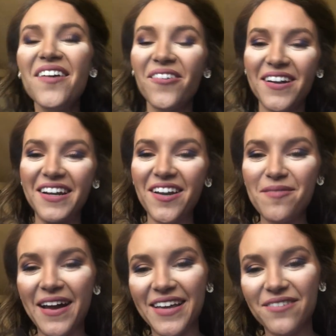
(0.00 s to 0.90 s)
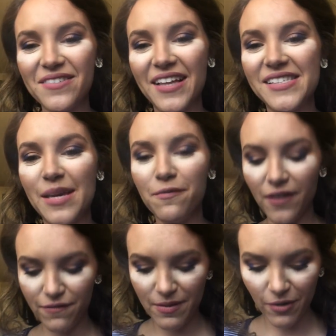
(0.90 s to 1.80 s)
We're gonna go back in with that same
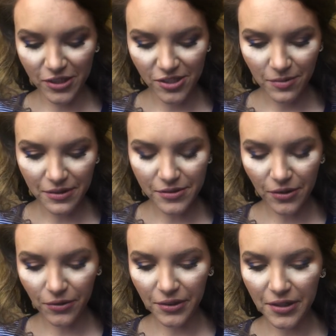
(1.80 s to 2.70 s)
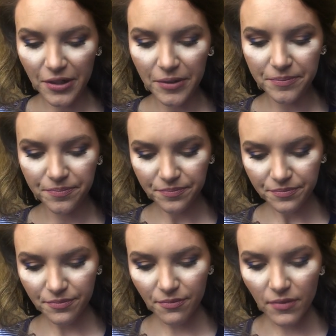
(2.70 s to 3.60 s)
fluffy brush that we used earlier.
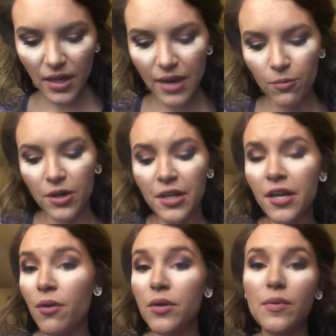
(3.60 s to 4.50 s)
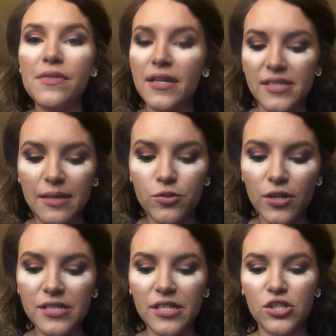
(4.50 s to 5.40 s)
And we're gonna go in with that same
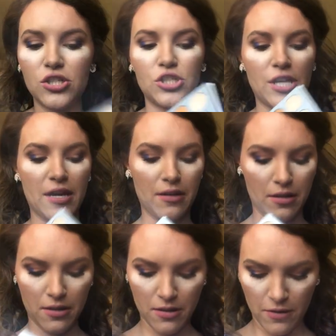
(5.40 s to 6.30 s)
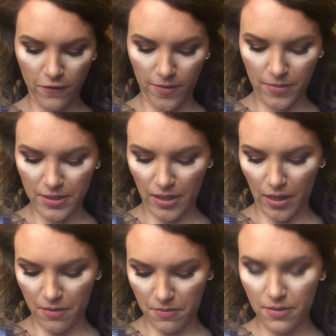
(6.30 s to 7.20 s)
transition shade from the
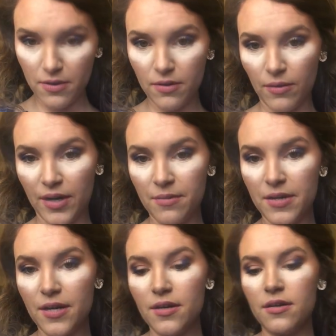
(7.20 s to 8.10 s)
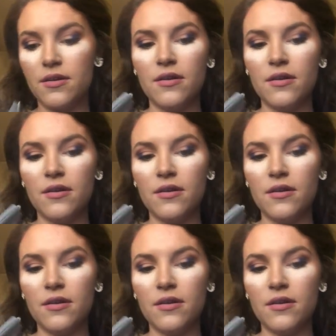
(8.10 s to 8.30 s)
top, right up here.